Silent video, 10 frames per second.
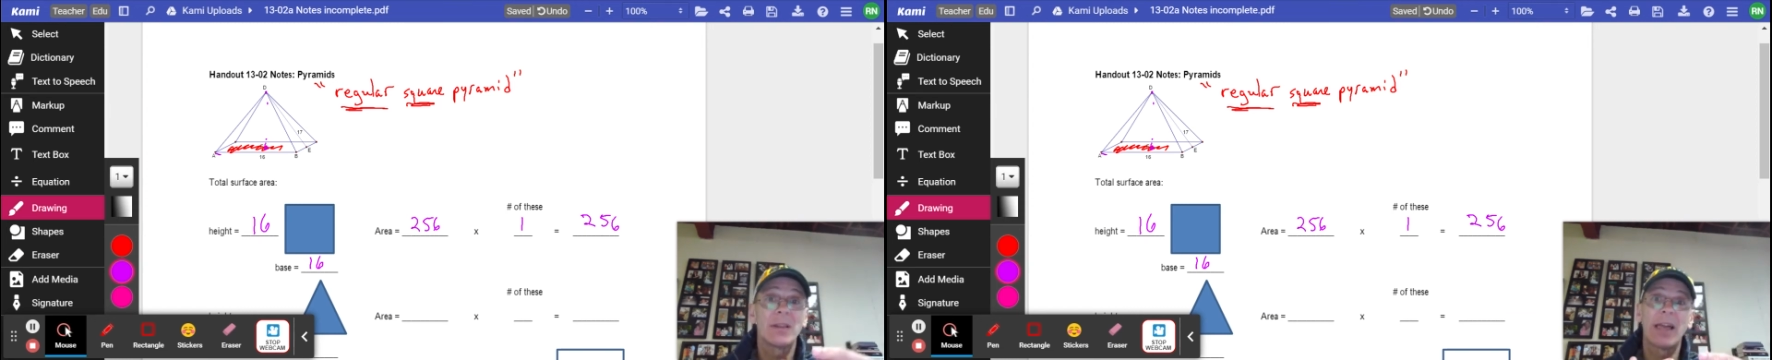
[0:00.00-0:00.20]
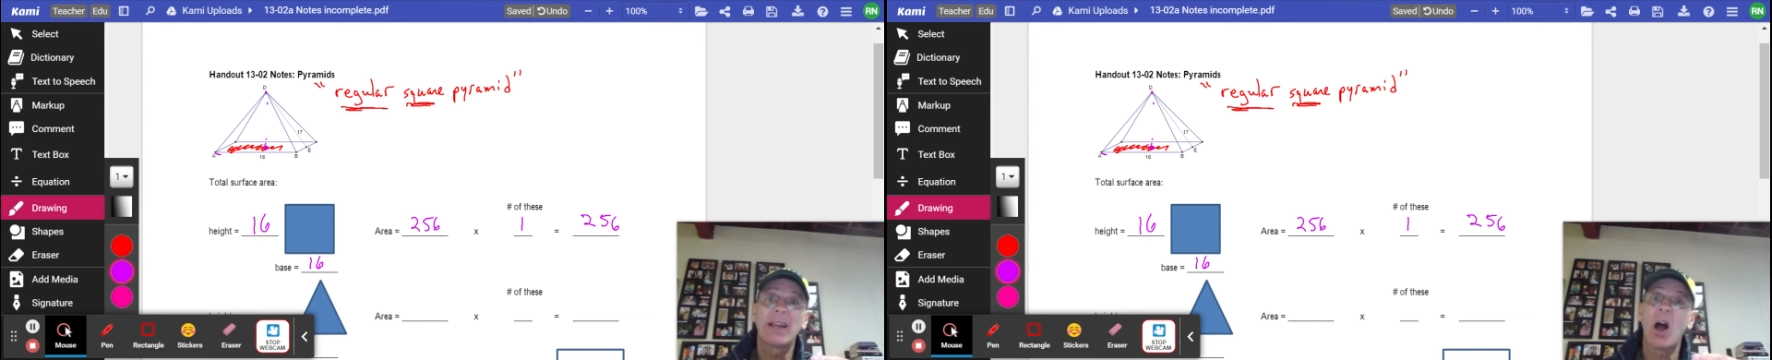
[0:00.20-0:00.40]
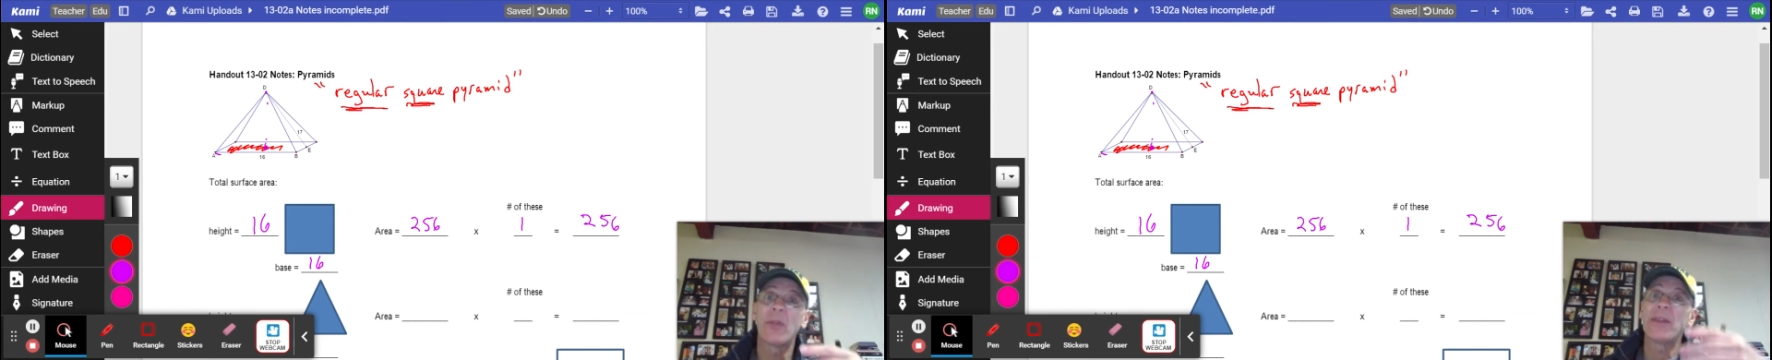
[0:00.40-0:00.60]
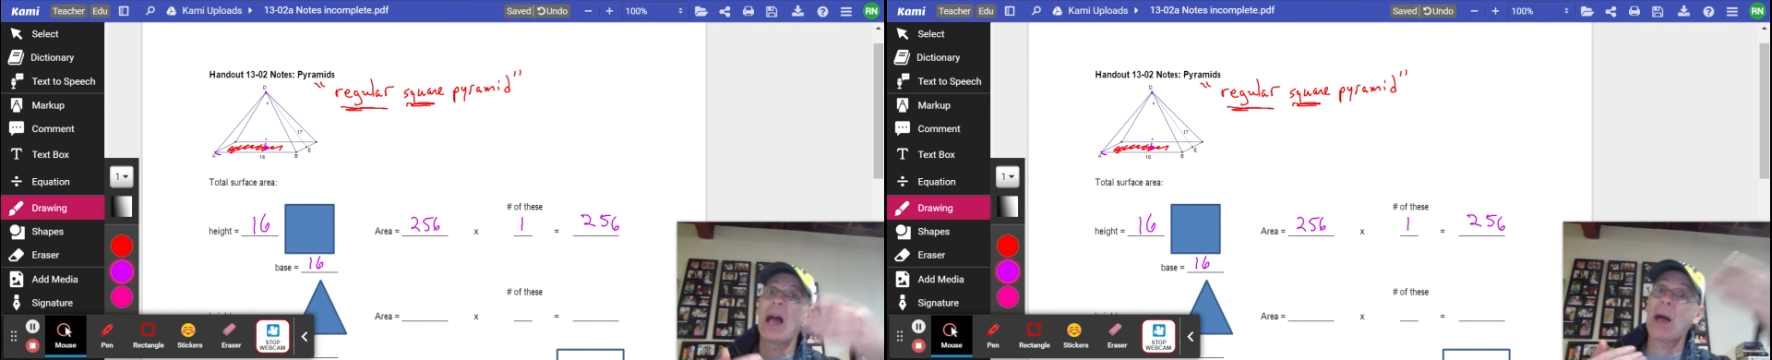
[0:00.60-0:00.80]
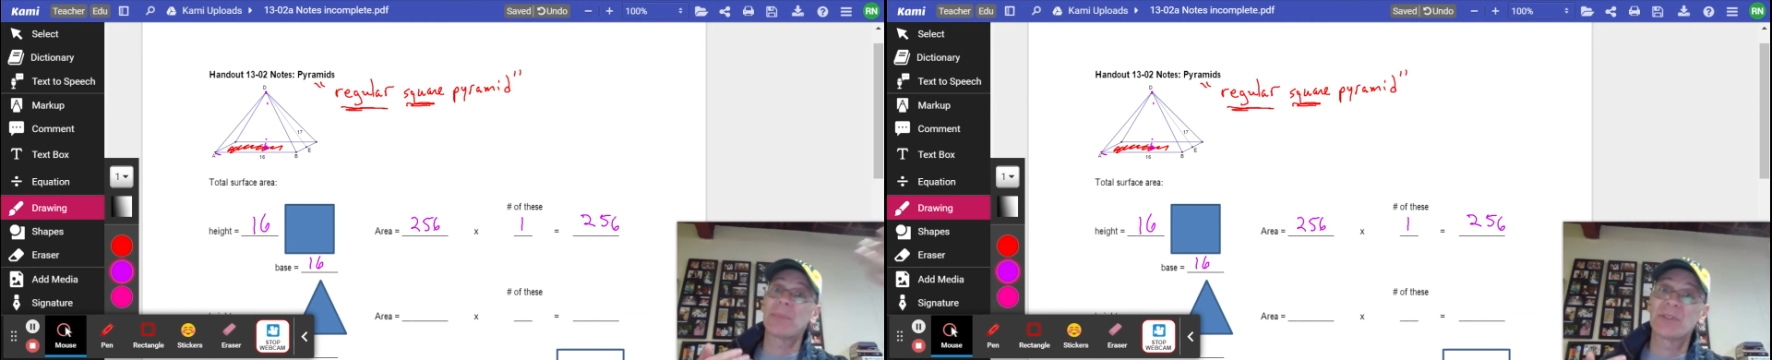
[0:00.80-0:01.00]
like on the
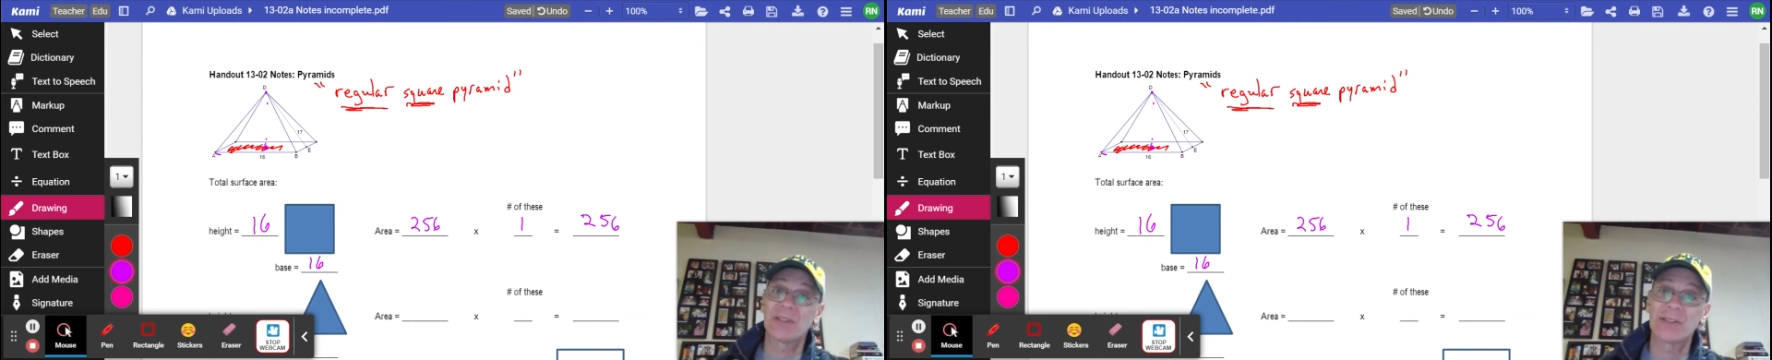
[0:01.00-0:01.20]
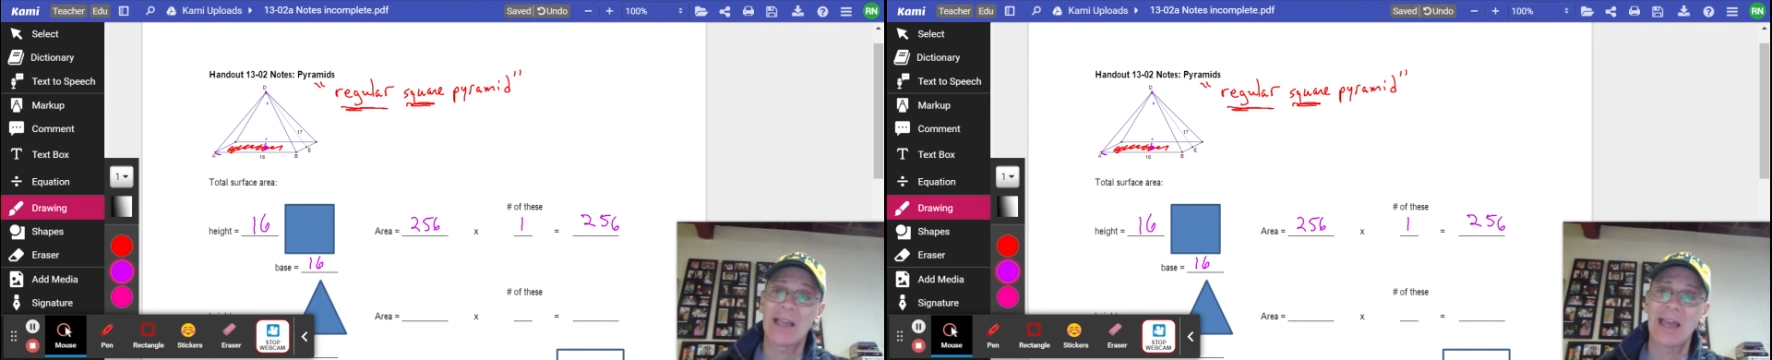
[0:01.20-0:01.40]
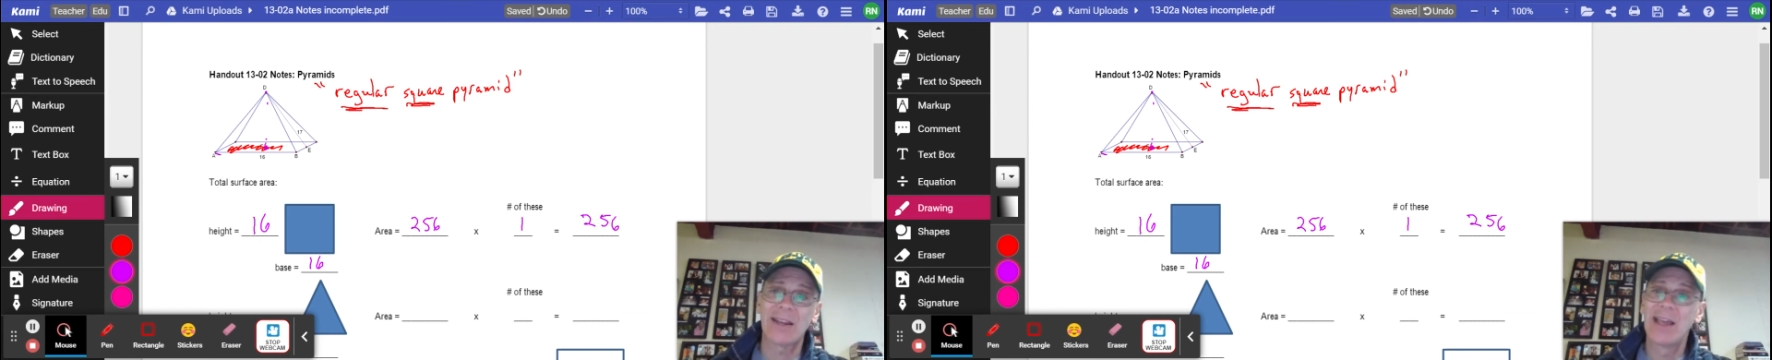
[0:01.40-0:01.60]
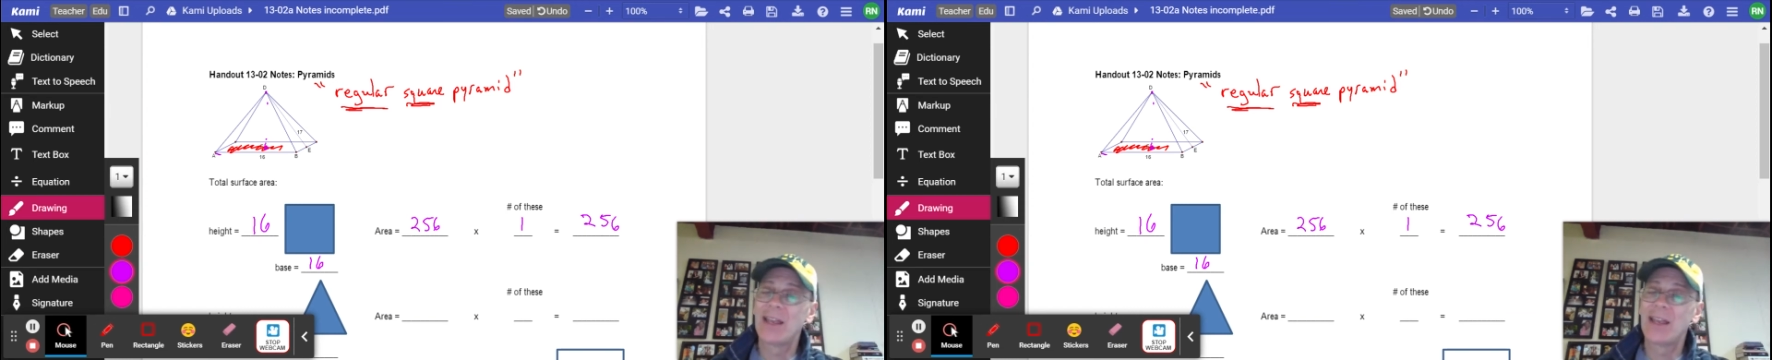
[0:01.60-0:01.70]
opposite side.